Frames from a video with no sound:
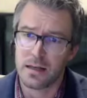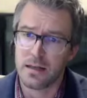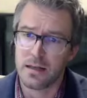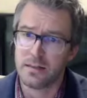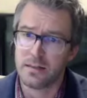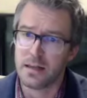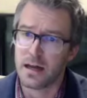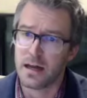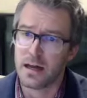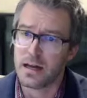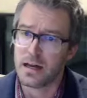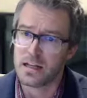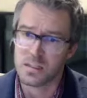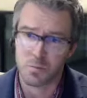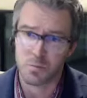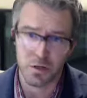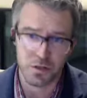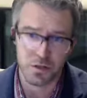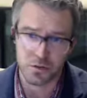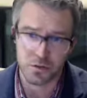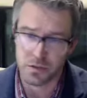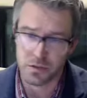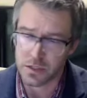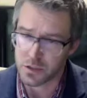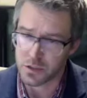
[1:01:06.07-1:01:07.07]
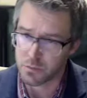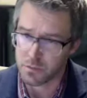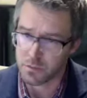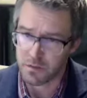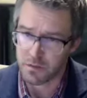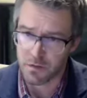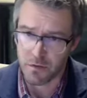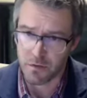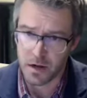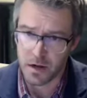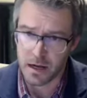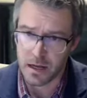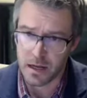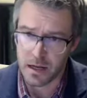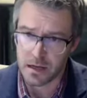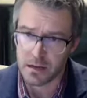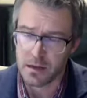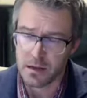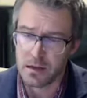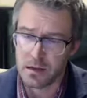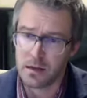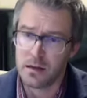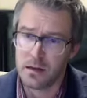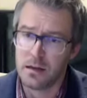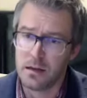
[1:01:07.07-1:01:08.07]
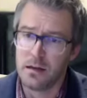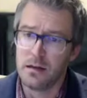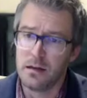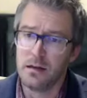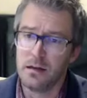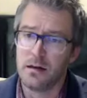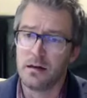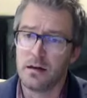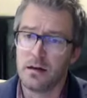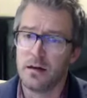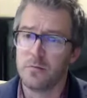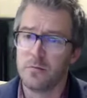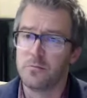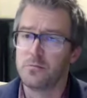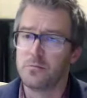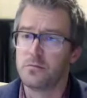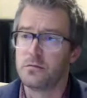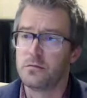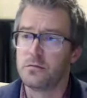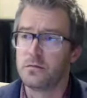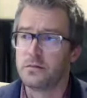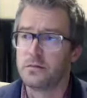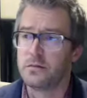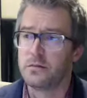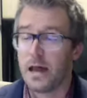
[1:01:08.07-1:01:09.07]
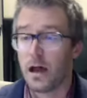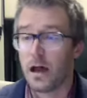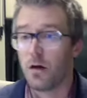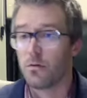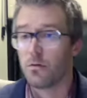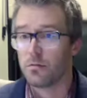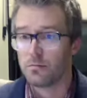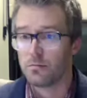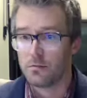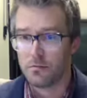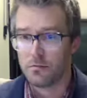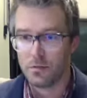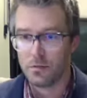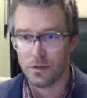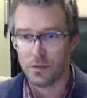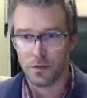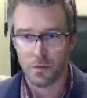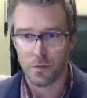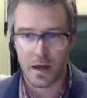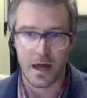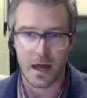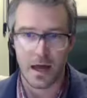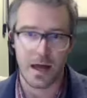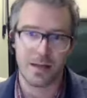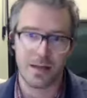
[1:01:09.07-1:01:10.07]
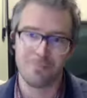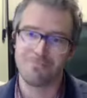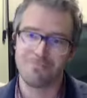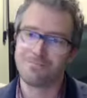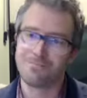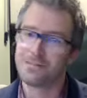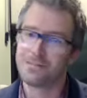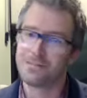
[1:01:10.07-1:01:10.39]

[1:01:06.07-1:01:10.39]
and the highest special election we've ever had. Now, you had